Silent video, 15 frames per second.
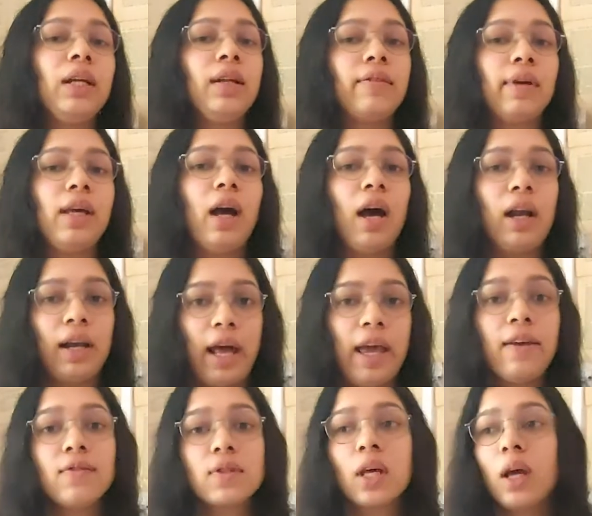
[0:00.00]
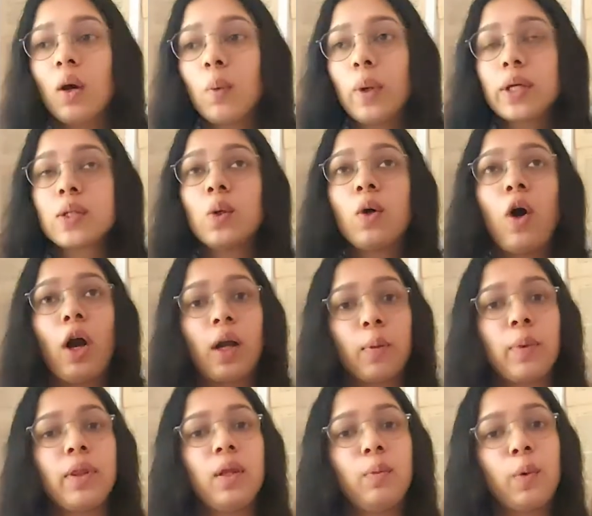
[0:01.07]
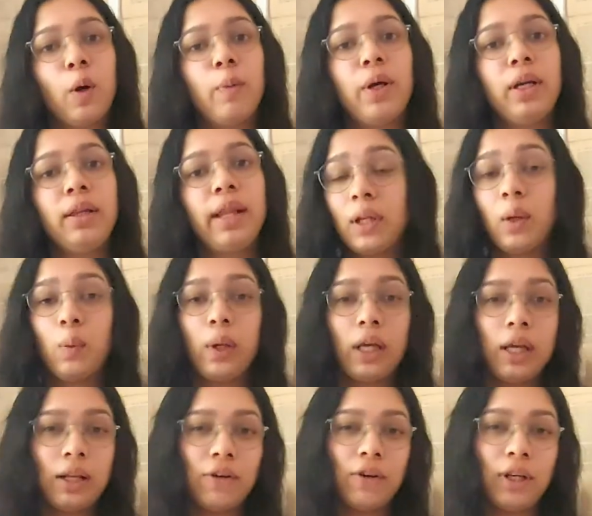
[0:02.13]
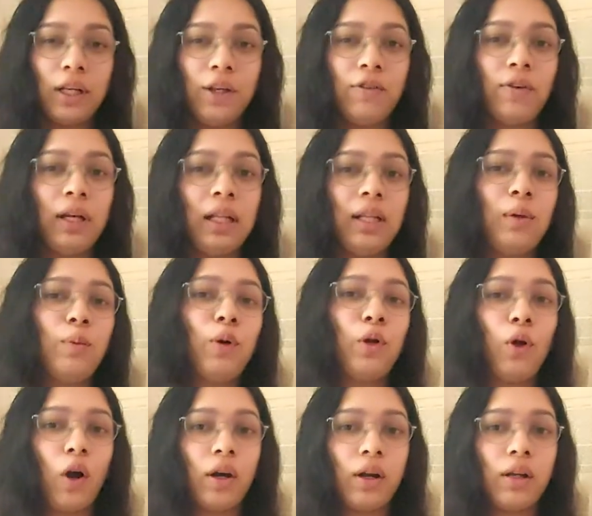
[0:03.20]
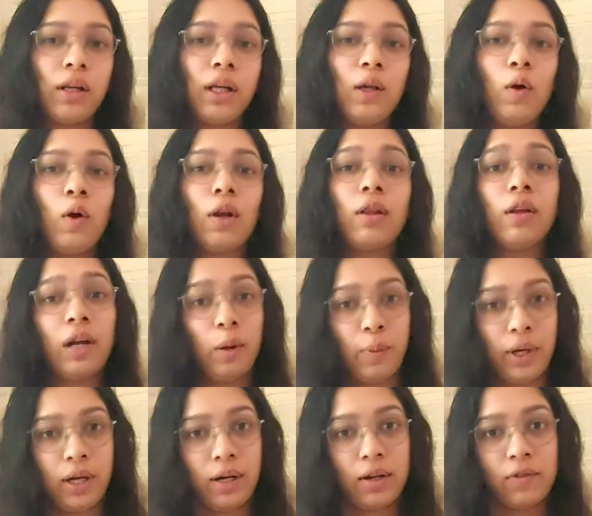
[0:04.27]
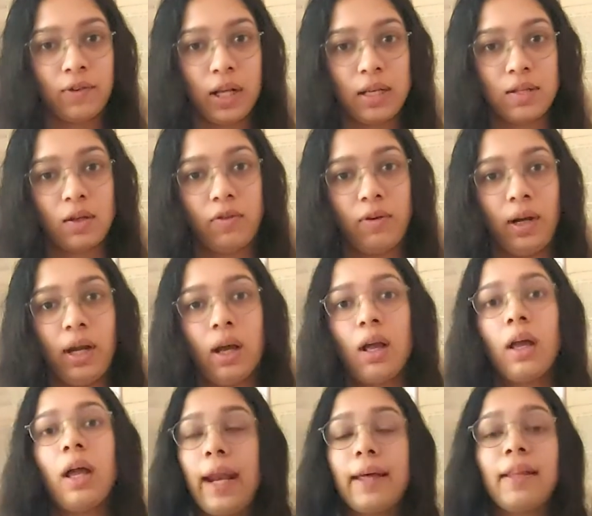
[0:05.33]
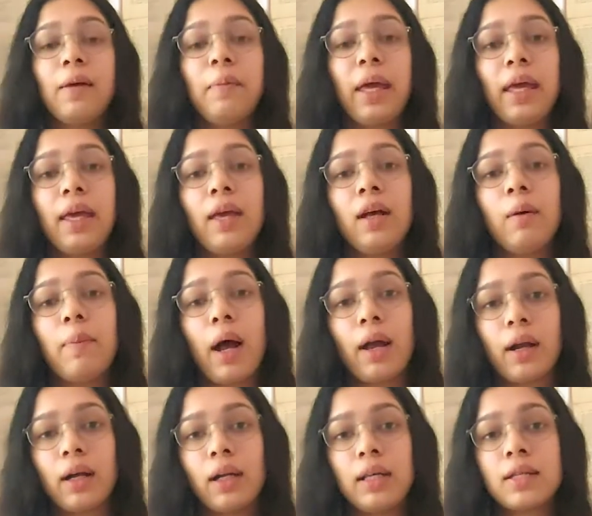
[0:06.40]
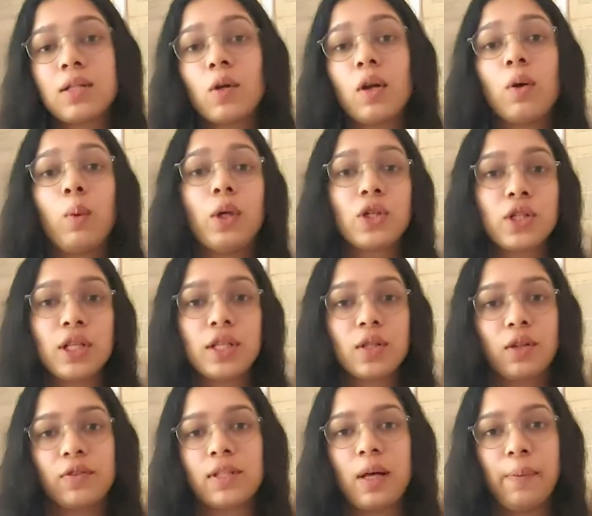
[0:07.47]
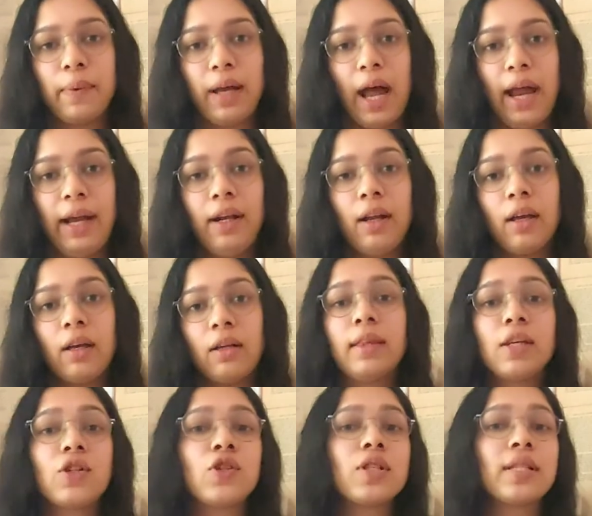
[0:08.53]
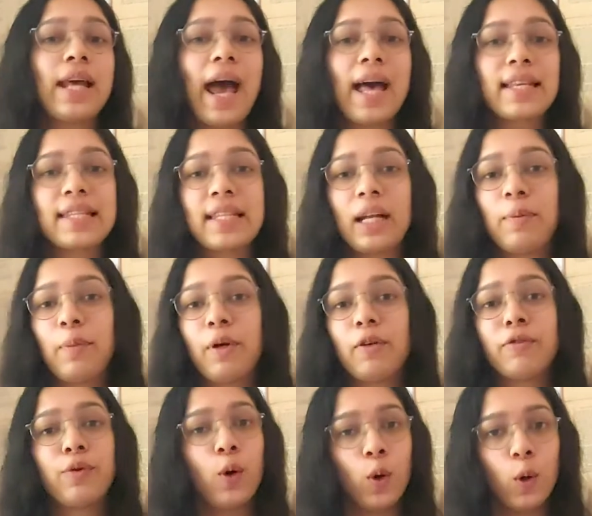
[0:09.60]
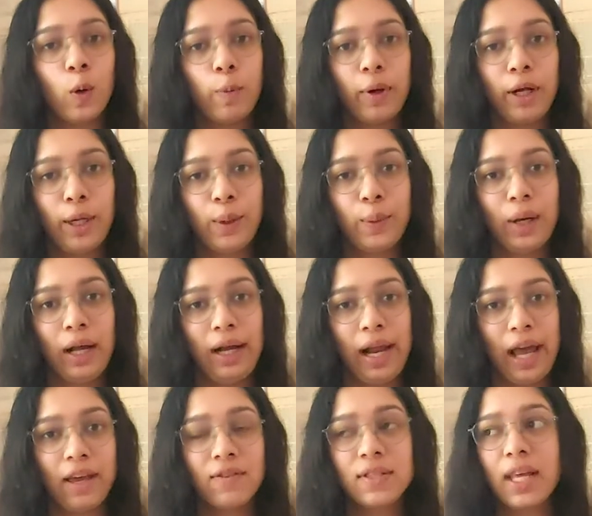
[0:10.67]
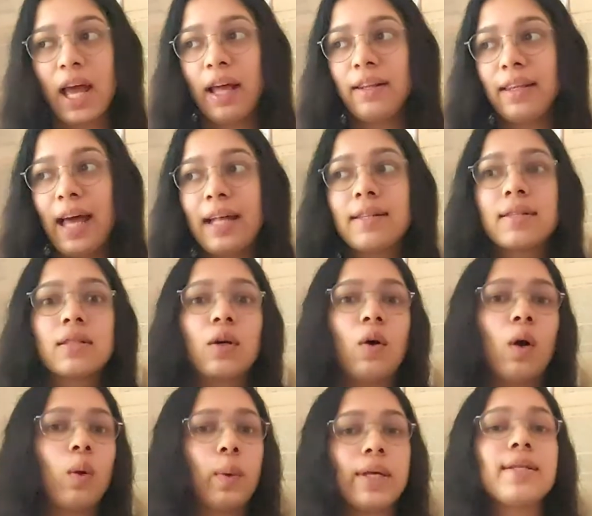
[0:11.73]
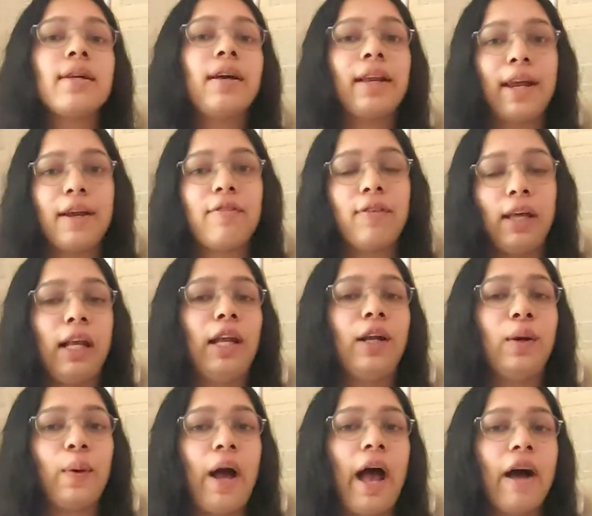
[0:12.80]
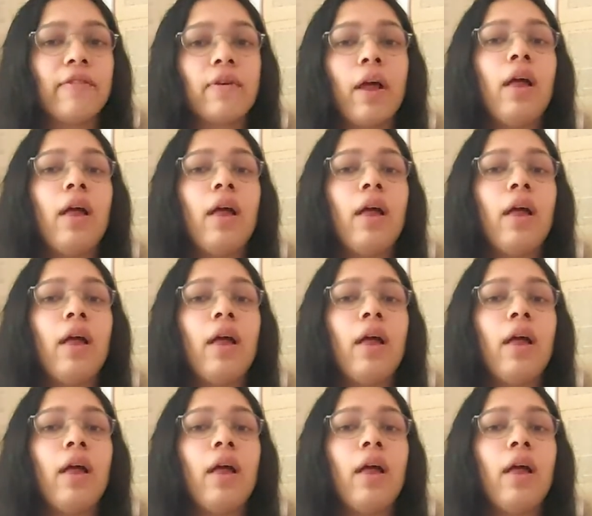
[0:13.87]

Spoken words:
living our lives, we are so caught up in the moment that we can really feel the monotony or the repetitiveness of it. And I think making a bucket list or a wish list of some kind, that just adds that bit of hope into our lives, and that's always a great feeling to have.